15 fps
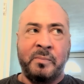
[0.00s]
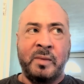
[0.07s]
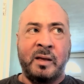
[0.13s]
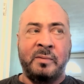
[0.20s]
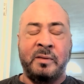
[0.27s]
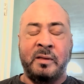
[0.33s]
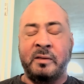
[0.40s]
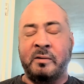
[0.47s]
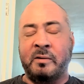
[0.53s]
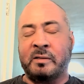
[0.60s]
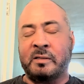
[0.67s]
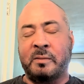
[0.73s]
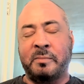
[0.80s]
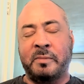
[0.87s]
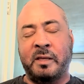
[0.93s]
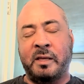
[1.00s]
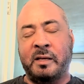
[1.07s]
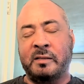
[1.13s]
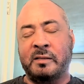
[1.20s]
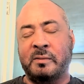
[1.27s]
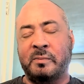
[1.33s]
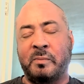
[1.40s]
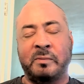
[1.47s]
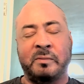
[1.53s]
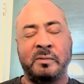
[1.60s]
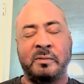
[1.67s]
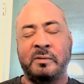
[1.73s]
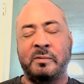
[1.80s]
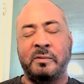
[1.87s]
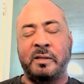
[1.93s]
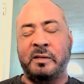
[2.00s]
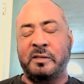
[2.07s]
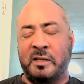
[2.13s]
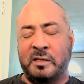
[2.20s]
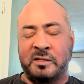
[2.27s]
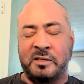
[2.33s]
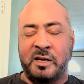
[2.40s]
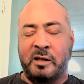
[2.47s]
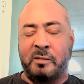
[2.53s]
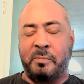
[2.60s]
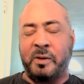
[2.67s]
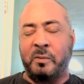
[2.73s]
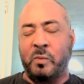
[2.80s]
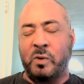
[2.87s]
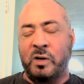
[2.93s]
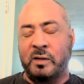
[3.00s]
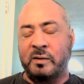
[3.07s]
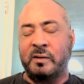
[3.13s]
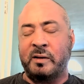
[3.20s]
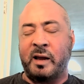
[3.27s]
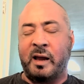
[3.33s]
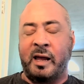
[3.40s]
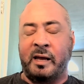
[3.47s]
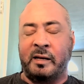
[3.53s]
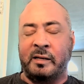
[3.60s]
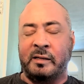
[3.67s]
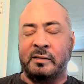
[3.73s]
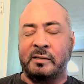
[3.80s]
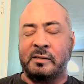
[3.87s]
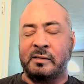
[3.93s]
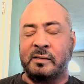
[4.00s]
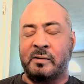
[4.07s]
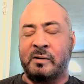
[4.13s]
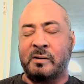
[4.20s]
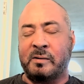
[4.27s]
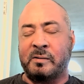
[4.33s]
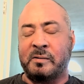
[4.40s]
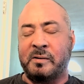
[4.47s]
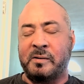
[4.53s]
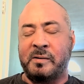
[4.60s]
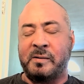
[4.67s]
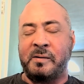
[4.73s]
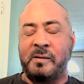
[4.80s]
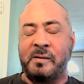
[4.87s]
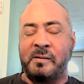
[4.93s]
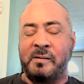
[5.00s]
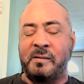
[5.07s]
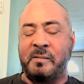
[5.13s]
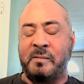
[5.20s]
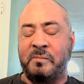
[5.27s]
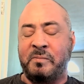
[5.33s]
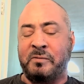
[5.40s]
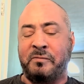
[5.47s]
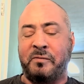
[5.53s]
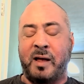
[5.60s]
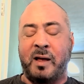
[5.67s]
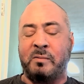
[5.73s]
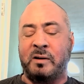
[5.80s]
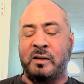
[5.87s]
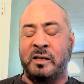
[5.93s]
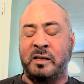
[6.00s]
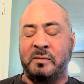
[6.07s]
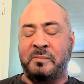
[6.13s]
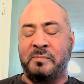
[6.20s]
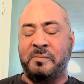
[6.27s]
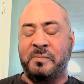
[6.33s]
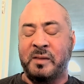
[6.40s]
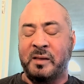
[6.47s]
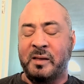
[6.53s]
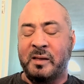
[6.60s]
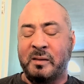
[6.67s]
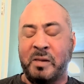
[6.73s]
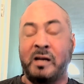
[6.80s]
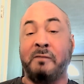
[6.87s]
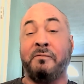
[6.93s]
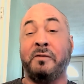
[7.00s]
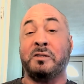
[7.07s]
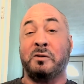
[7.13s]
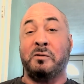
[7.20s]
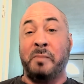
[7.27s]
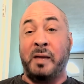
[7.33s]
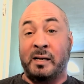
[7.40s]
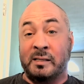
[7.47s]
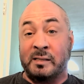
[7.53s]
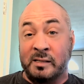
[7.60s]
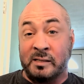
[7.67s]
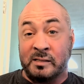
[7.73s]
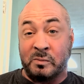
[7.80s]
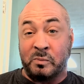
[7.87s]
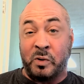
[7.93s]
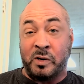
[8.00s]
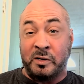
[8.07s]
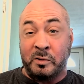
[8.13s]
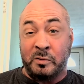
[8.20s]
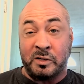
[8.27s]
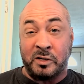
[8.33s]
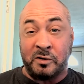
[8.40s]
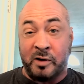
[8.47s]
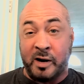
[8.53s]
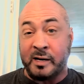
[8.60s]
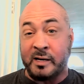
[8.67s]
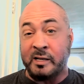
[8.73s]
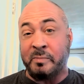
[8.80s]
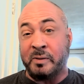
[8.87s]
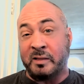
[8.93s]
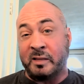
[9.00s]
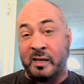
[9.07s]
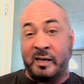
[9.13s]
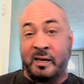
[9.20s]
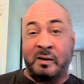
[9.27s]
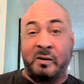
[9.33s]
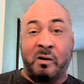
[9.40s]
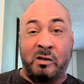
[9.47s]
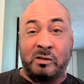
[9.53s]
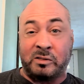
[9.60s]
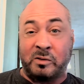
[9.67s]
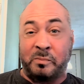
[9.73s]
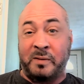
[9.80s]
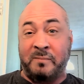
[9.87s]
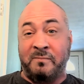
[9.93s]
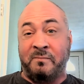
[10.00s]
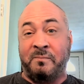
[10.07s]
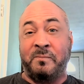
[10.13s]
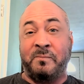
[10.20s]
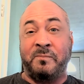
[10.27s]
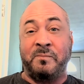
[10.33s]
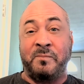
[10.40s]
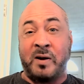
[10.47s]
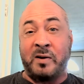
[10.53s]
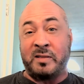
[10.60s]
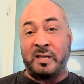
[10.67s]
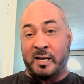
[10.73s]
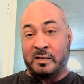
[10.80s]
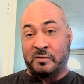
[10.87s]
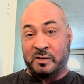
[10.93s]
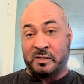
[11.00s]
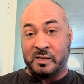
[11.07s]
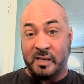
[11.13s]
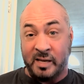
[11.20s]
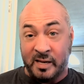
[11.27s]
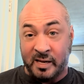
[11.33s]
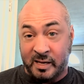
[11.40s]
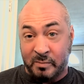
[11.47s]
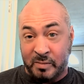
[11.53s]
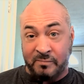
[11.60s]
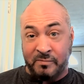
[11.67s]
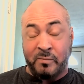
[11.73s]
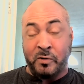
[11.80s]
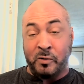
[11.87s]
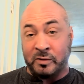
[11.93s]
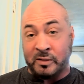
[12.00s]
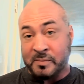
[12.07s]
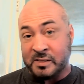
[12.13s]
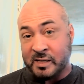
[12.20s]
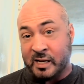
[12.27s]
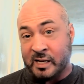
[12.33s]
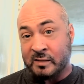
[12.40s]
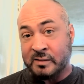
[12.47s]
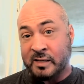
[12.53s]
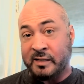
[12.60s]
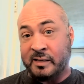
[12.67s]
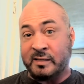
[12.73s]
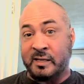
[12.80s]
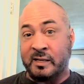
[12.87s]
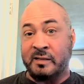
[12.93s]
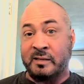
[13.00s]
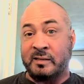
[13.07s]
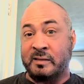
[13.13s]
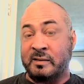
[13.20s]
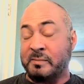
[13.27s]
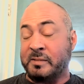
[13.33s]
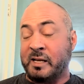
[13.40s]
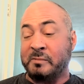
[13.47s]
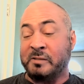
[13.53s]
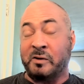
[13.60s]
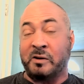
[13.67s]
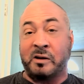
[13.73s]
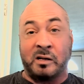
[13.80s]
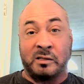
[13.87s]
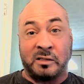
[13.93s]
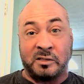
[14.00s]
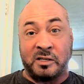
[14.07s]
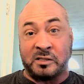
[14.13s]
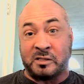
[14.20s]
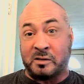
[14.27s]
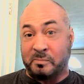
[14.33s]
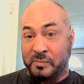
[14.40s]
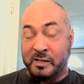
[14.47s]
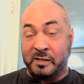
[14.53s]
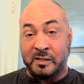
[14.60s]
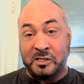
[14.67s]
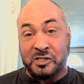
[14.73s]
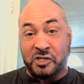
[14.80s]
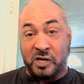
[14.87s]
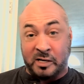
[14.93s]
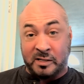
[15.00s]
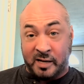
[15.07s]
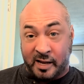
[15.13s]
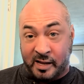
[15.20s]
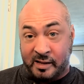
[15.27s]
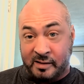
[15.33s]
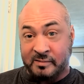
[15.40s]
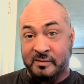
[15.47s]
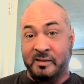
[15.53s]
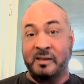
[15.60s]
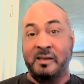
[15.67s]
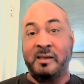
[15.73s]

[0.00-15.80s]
And then there are some things where certainly these G L P one agonists are profoundly beneficial medicines when used correctly, but they can also be very dangerous. People hurt themselves. Like you said, sometimes their guts just completely shut down,